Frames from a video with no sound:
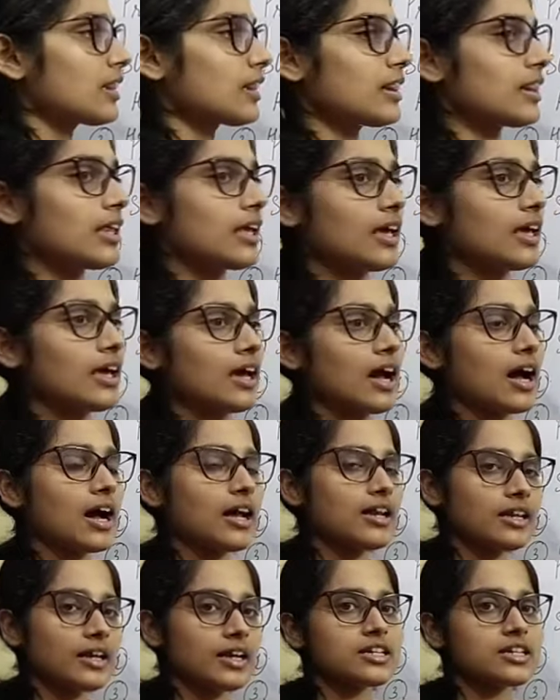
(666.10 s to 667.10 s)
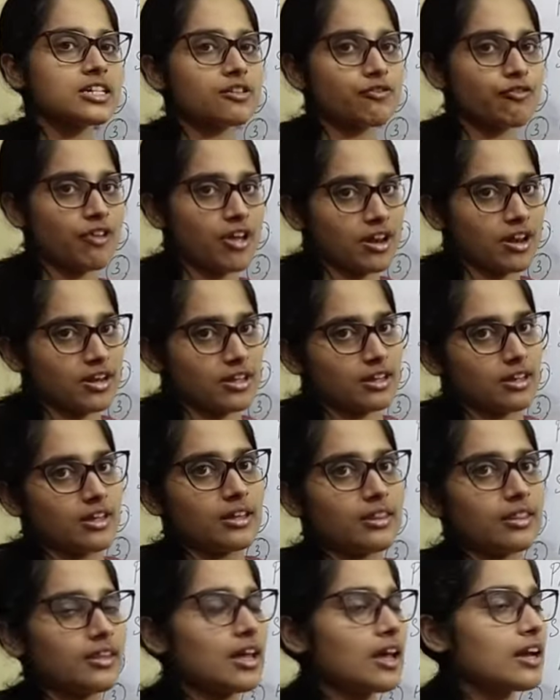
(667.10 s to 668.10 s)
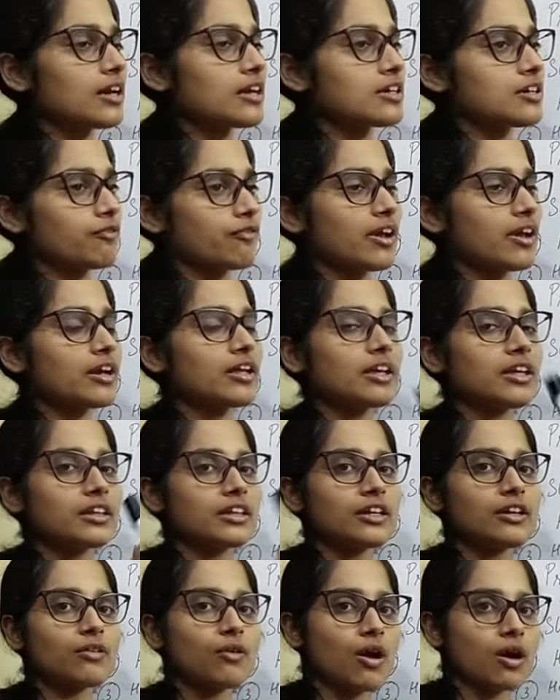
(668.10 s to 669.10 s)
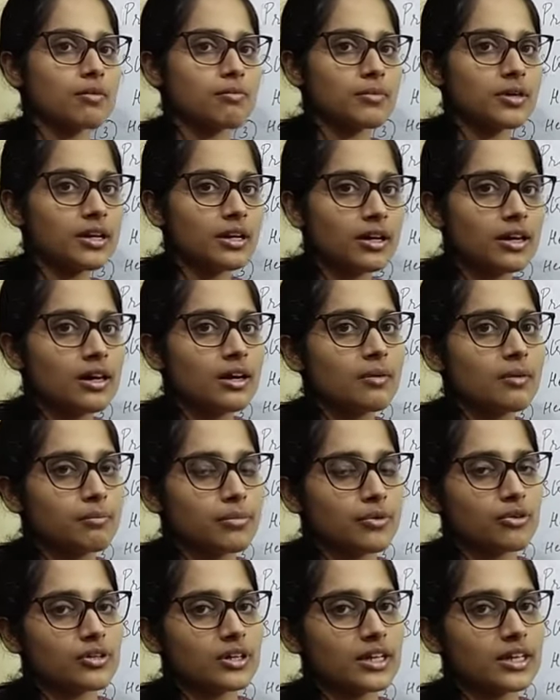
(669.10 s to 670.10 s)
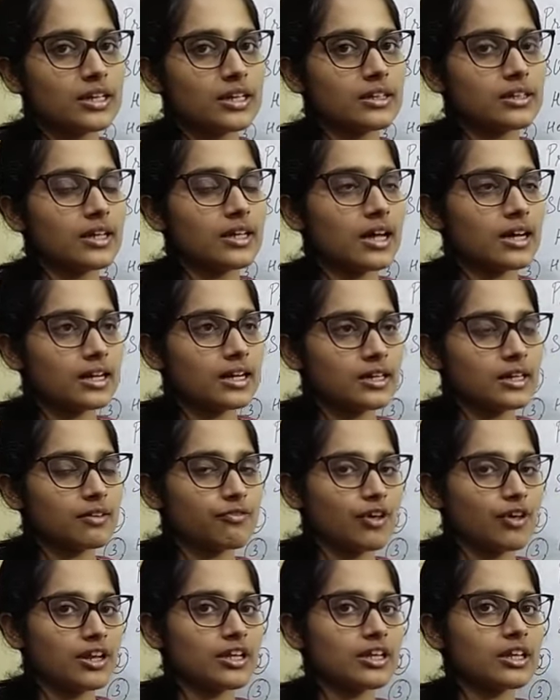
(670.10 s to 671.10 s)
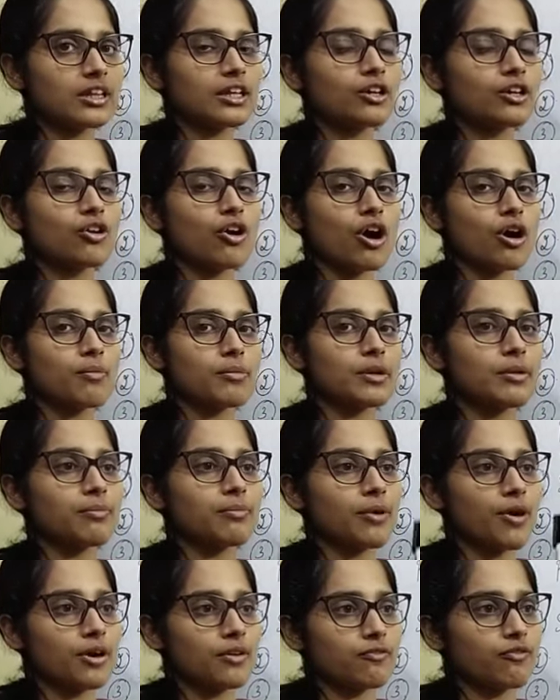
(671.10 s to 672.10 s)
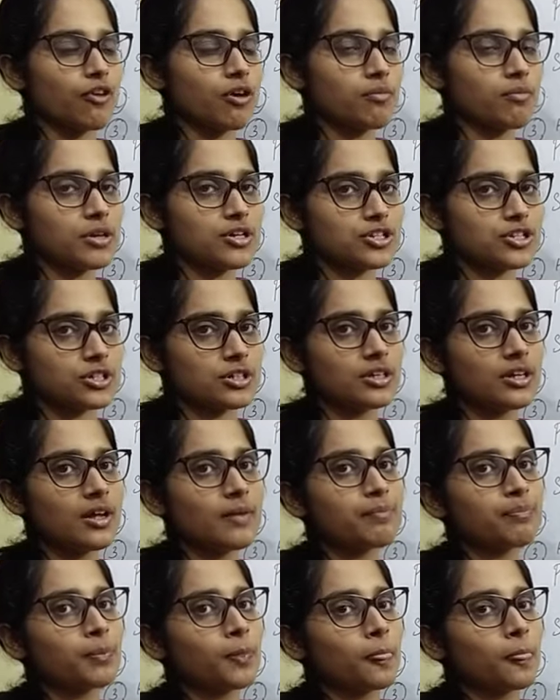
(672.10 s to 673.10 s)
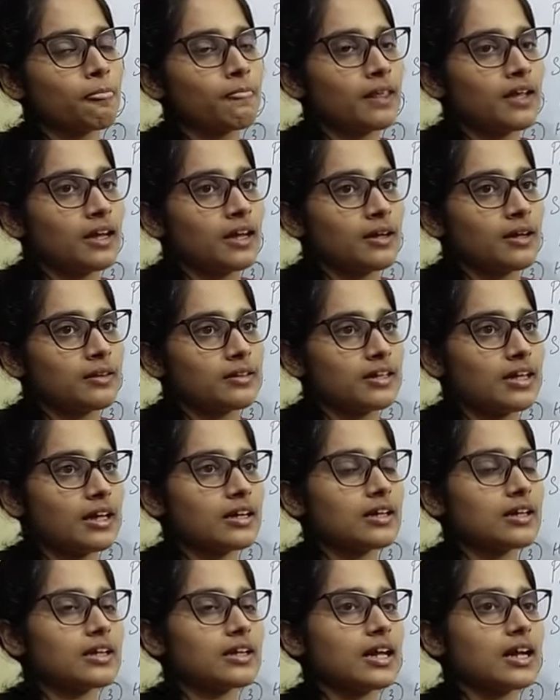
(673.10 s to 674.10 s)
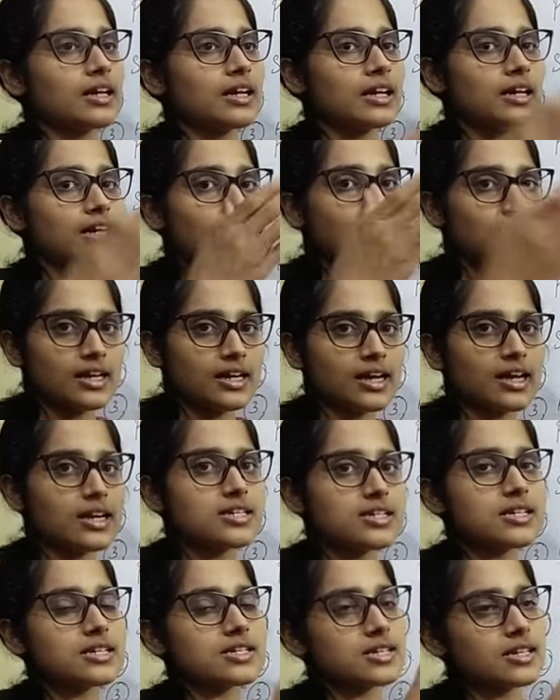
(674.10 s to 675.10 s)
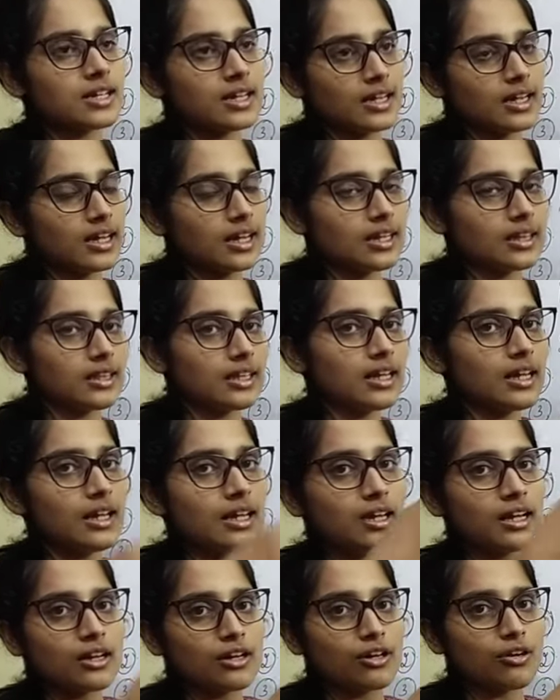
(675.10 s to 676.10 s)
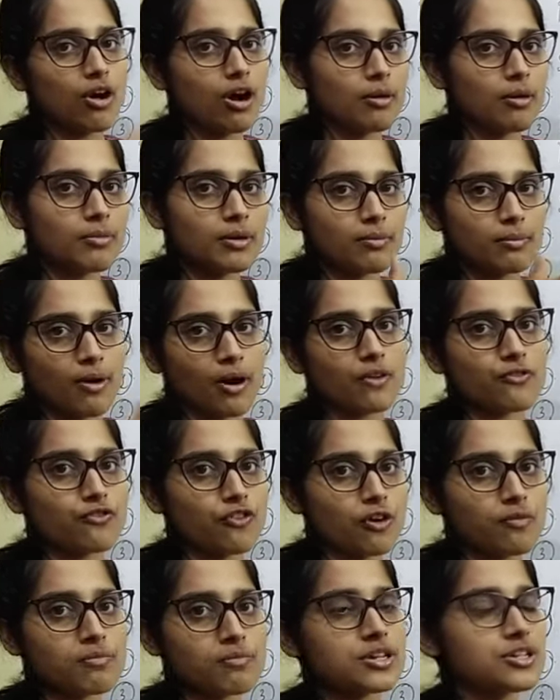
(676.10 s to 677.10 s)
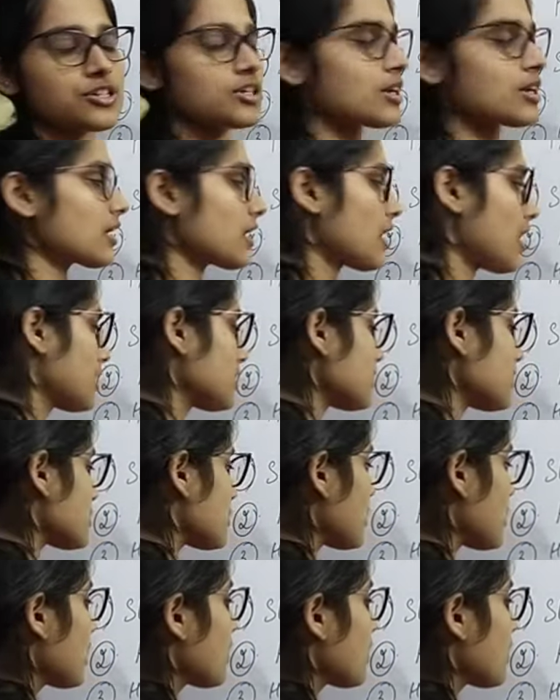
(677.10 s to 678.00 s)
they are interfering in the normal protein, they are interfering in the normal bond formation, they are creating hindrance in the normal bond formation, and hence